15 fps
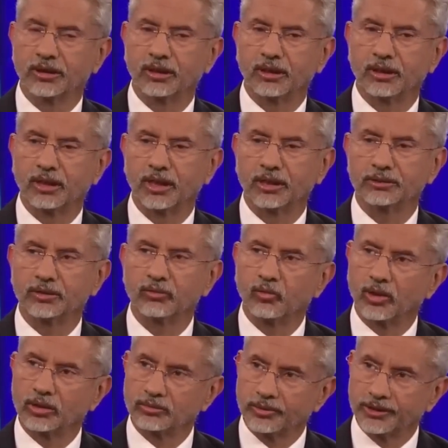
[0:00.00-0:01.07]
I think
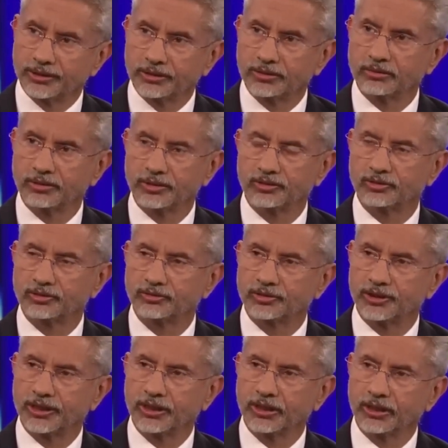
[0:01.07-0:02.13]
what we do is to
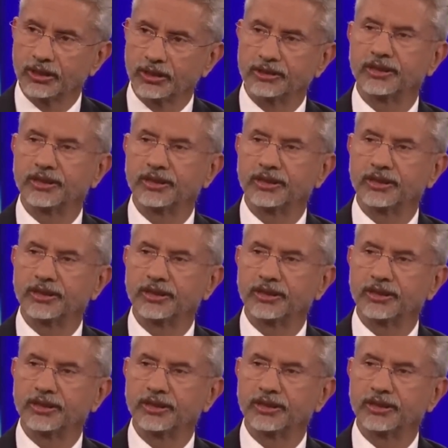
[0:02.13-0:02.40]
say,